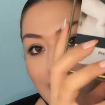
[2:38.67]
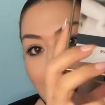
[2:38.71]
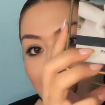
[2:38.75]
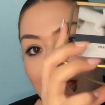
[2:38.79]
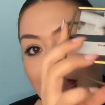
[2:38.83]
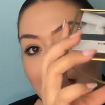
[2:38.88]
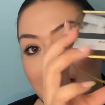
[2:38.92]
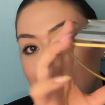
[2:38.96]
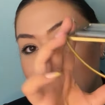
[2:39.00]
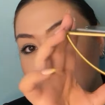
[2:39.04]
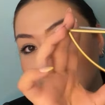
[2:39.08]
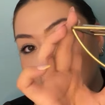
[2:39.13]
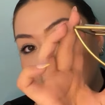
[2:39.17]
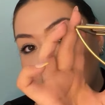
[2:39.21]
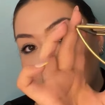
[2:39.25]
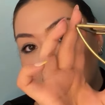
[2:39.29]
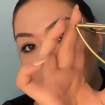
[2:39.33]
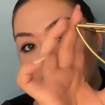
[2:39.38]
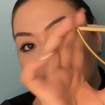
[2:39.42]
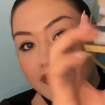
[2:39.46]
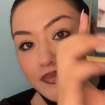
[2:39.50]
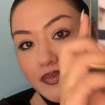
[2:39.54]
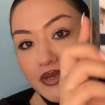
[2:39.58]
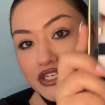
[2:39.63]
is this
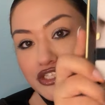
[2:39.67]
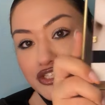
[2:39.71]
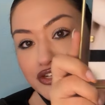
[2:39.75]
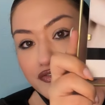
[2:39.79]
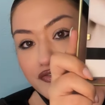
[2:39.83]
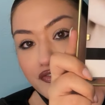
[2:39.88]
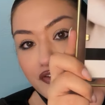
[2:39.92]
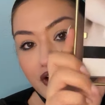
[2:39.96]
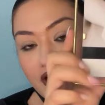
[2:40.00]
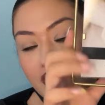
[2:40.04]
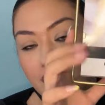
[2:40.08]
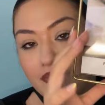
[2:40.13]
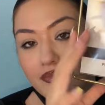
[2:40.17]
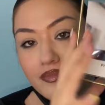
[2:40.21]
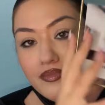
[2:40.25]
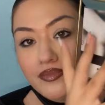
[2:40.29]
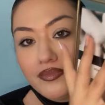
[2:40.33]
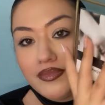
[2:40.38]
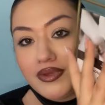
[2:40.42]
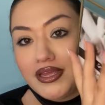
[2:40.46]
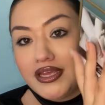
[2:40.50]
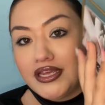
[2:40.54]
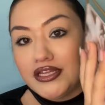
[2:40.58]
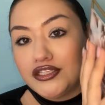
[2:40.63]
picture frame?
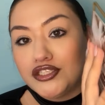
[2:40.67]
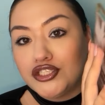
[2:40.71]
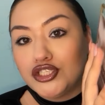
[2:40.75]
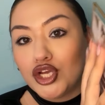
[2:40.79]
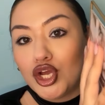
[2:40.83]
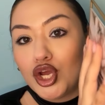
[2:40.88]
It's